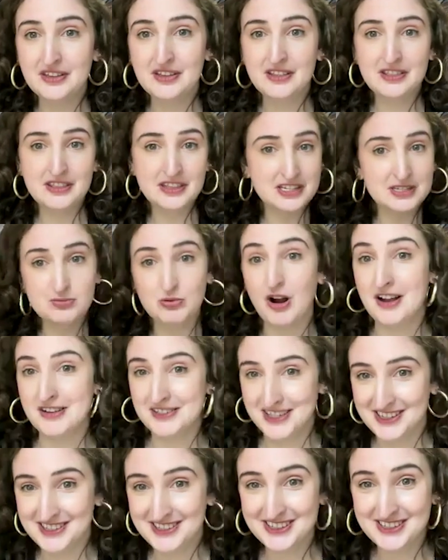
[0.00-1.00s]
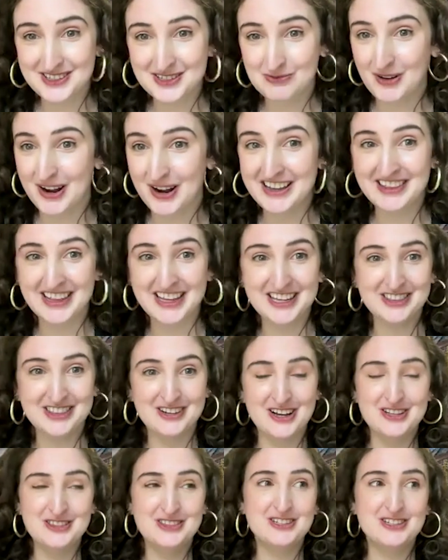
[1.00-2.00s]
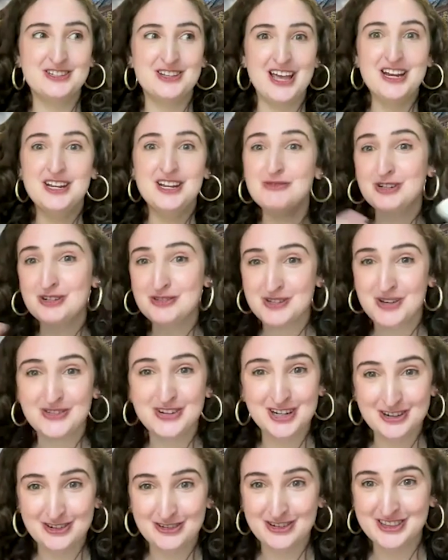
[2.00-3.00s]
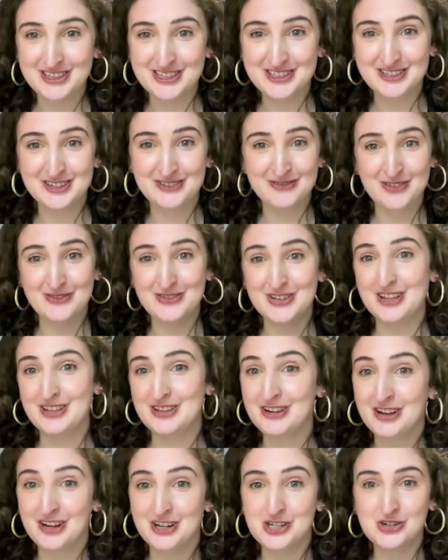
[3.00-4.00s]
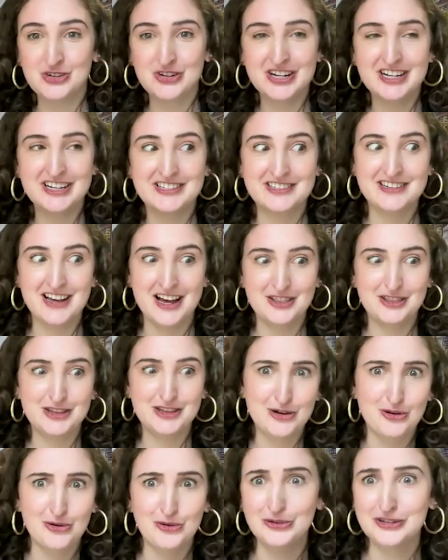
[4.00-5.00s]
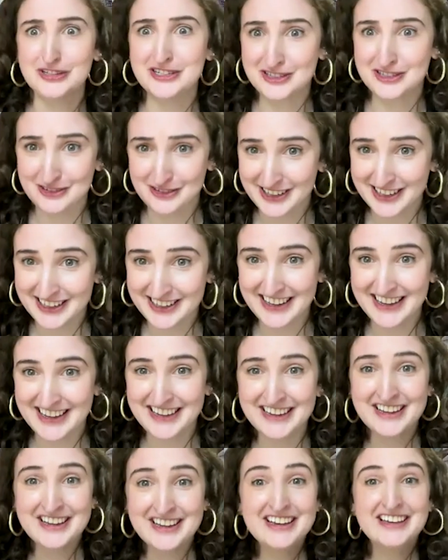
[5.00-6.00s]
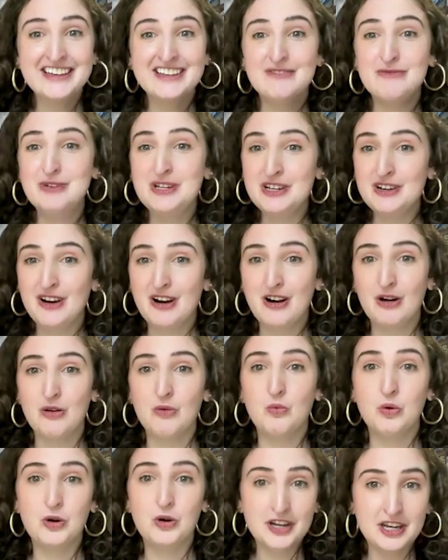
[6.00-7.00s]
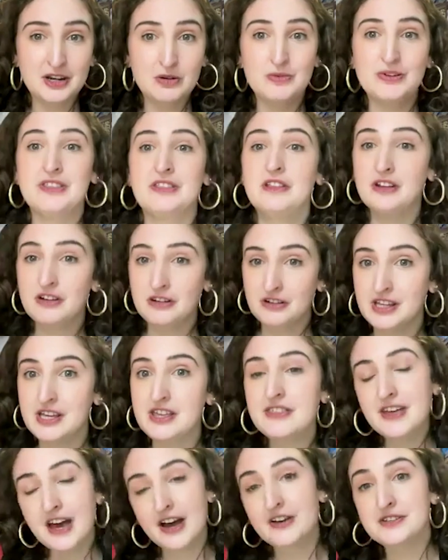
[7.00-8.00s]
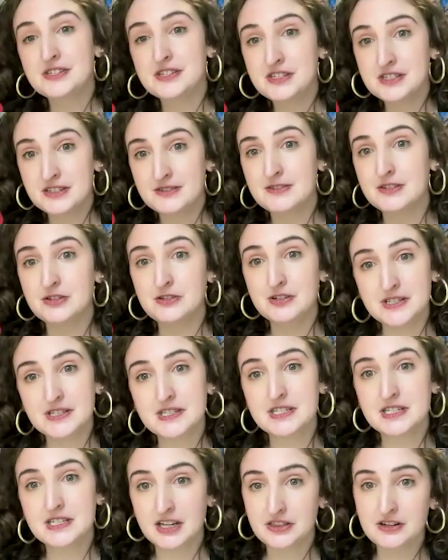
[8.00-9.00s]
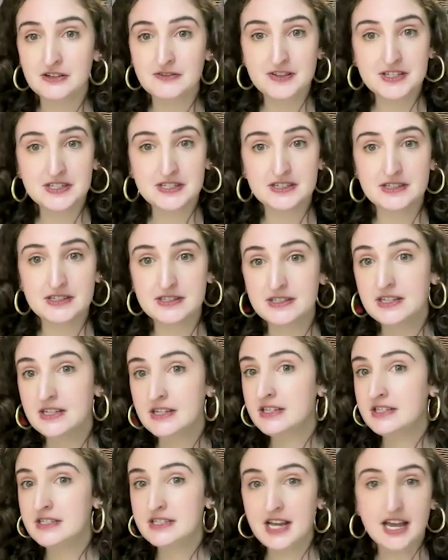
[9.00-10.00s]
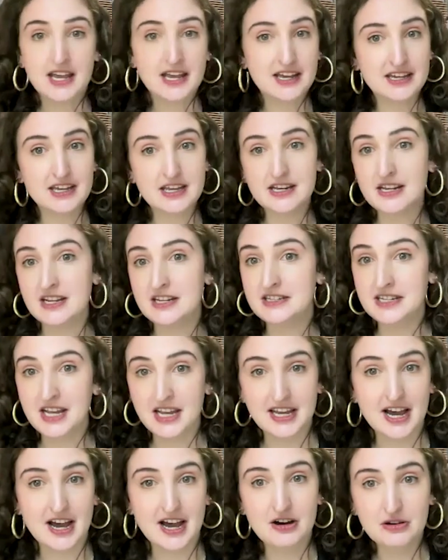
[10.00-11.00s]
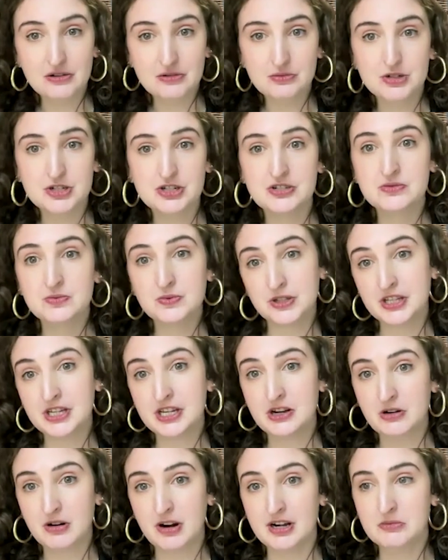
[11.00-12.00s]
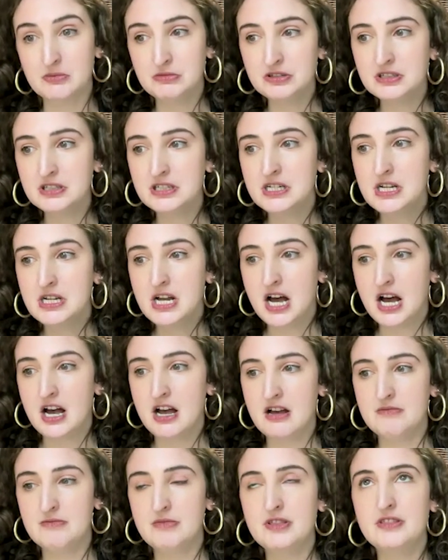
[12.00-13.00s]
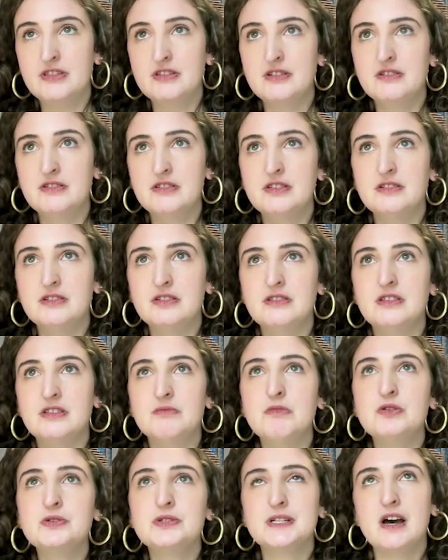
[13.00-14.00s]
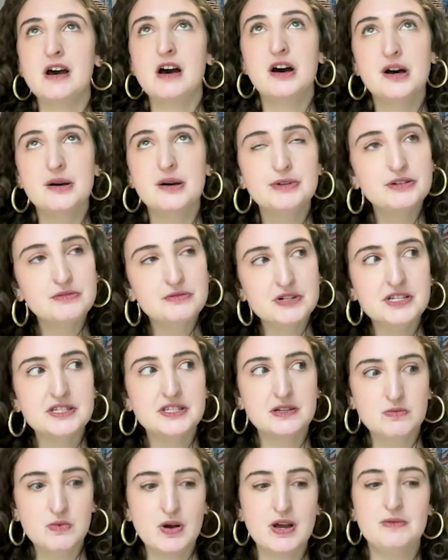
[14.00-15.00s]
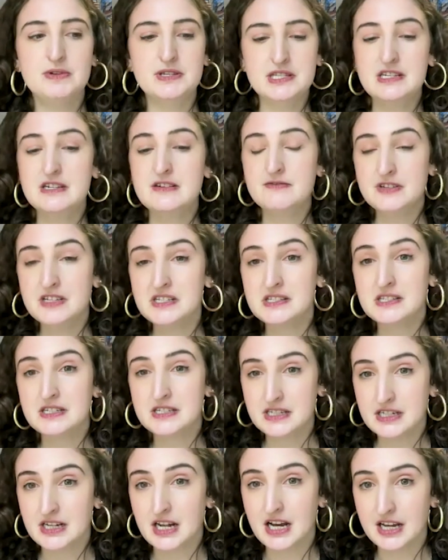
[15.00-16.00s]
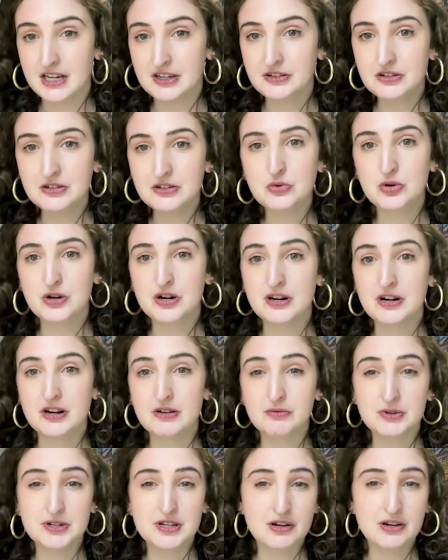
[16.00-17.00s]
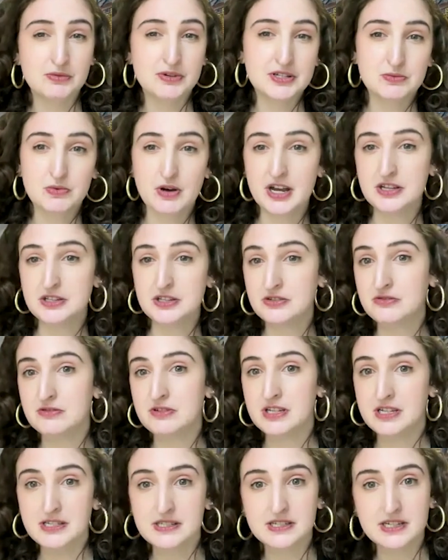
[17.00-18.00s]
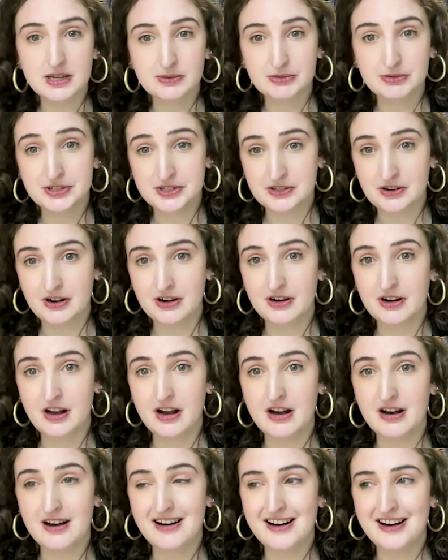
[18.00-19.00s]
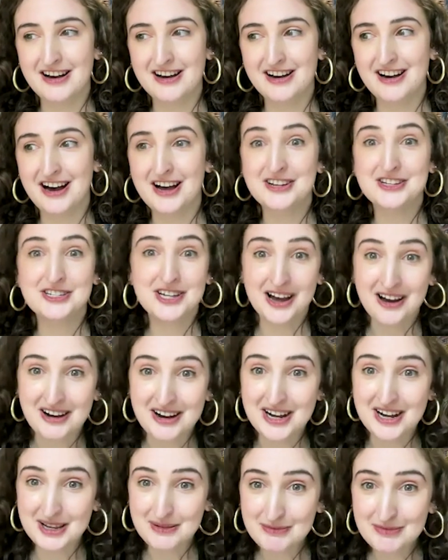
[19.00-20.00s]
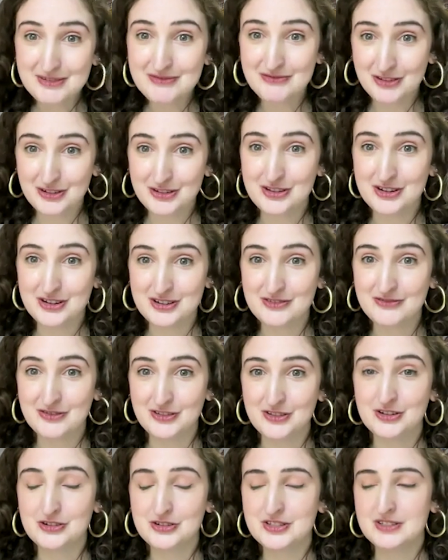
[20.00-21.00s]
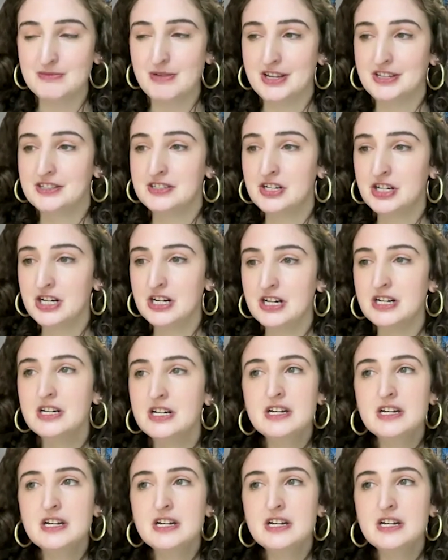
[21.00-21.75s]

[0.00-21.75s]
these processes. Right? Like anyone who's going to Northeastern from another country is not the only student. Like we are working with literally thousands of students to get their visas day in and day out, which is really incredible. The most common reason why we see a visa denial or a reason why a student isn't able to start on time for their semester